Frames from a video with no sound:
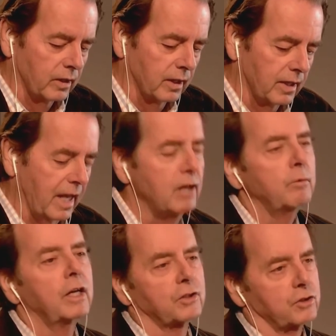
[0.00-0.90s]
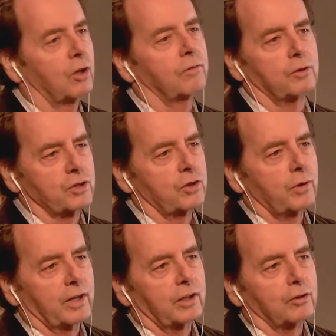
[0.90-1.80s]
And Amy gets offers to
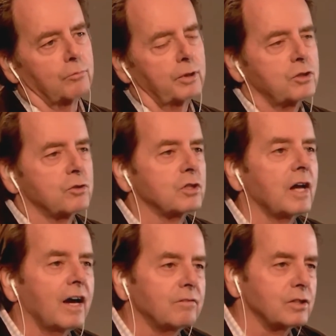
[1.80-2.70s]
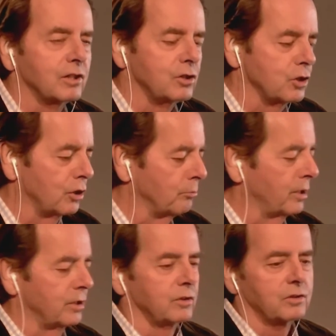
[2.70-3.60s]
direct other pictures, and obviously Sean
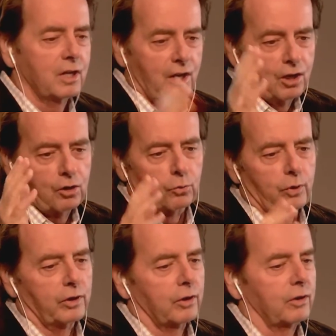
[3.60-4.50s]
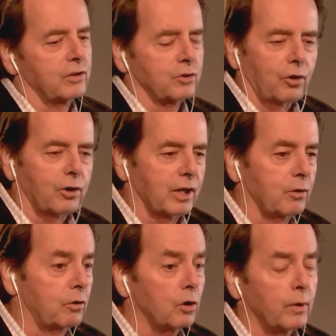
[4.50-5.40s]
Penn's career is already
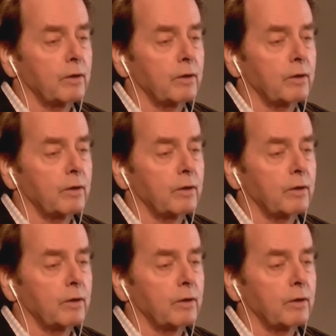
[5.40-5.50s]
going, but